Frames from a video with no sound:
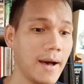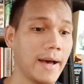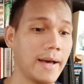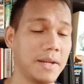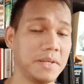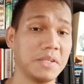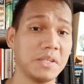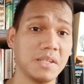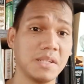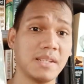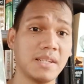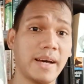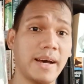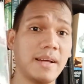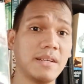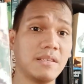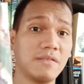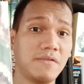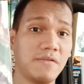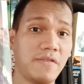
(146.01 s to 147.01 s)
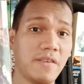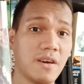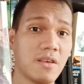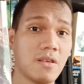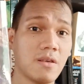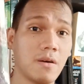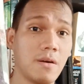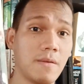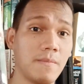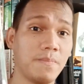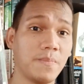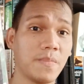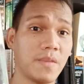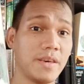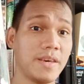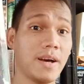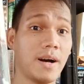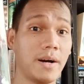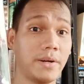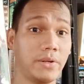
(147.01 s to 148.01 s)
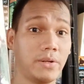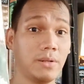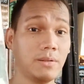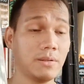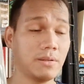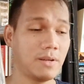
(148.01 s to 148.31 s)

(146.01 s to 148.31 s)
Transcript: This is a science fiction young adult,